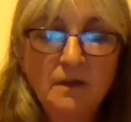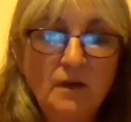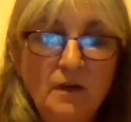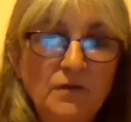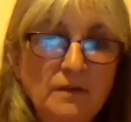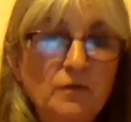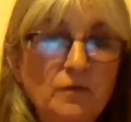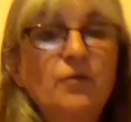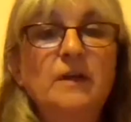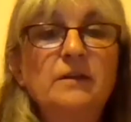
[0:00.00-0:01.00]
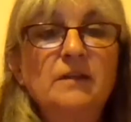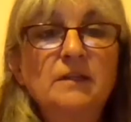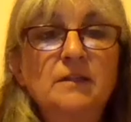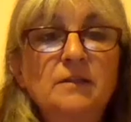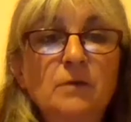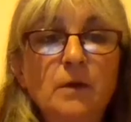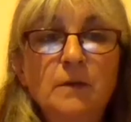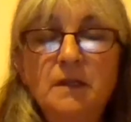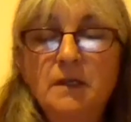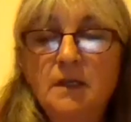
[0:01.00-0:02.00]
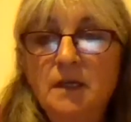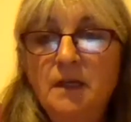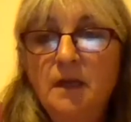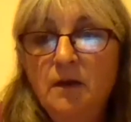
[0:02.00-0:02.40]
COVID crisis with the